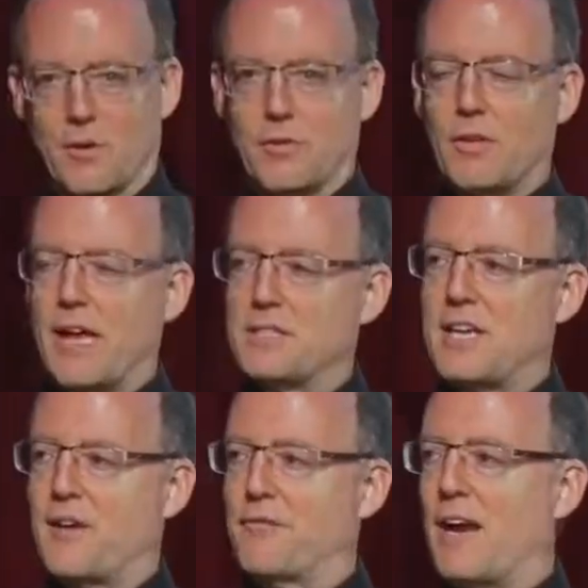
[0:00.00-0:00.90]
here in the last
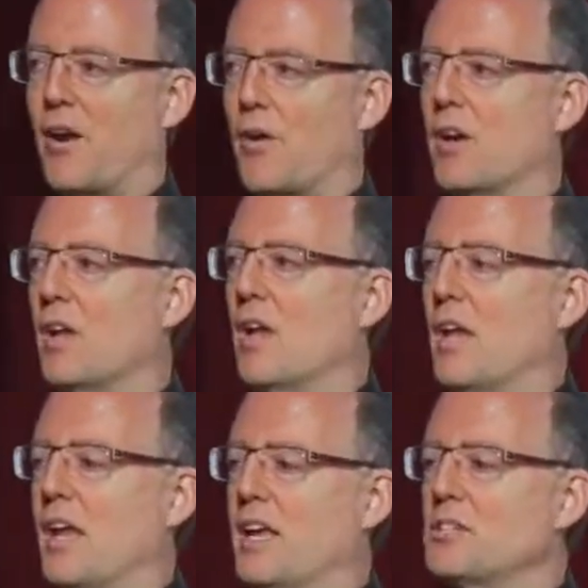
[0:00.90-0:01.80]
half an hour.
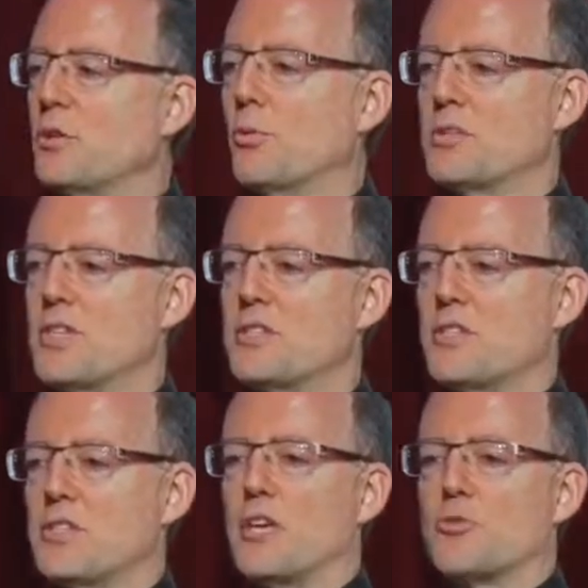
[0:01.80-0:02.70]
Insulin
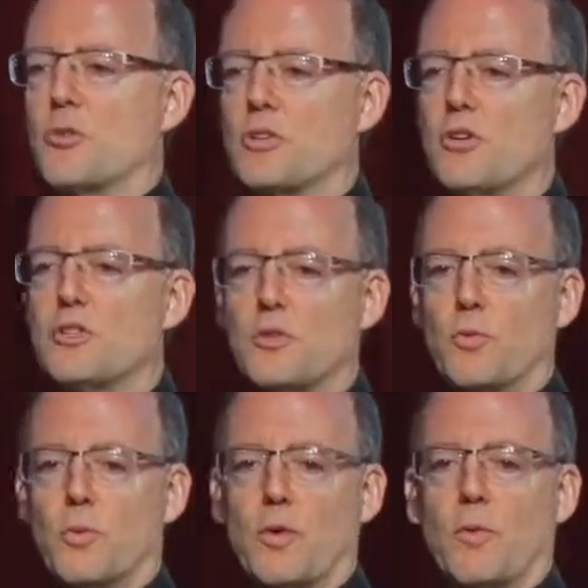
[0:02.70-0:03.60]
resistance is reduced
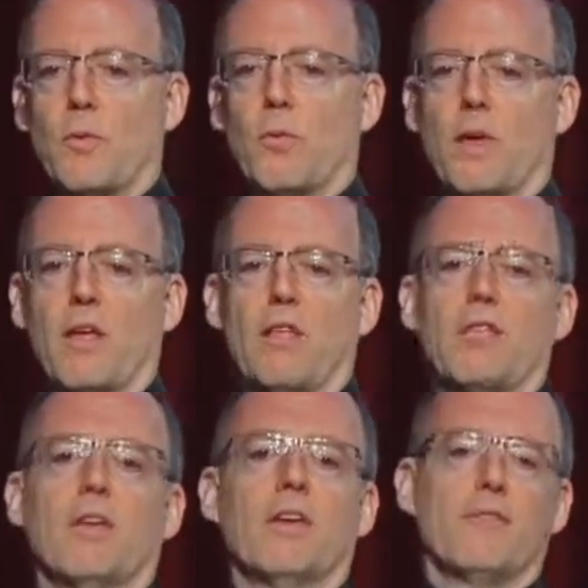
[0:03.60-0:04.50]

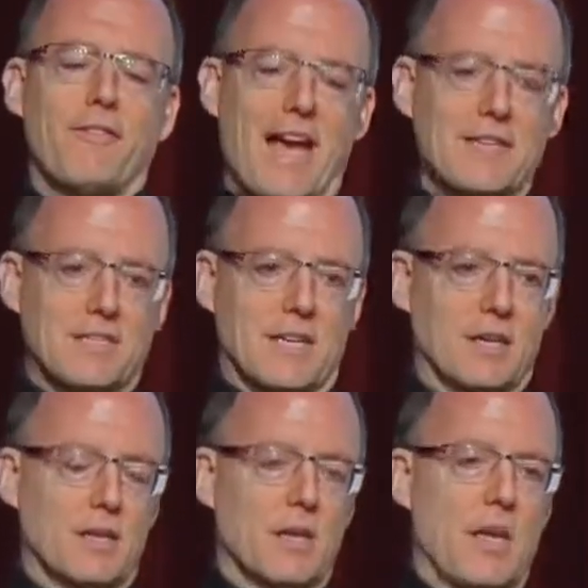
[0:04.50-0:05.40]
with fasting,
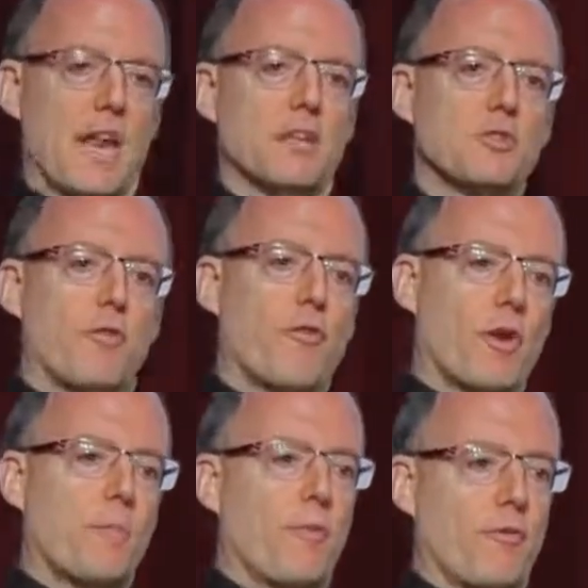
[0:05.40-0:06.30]
and it's
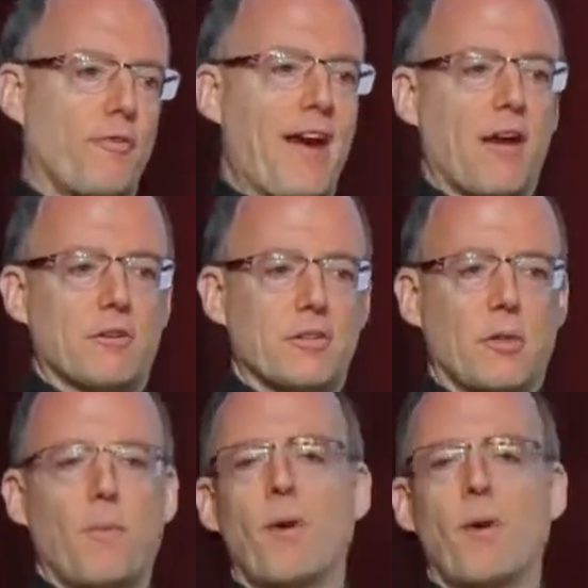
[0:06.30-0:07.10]
very profound to the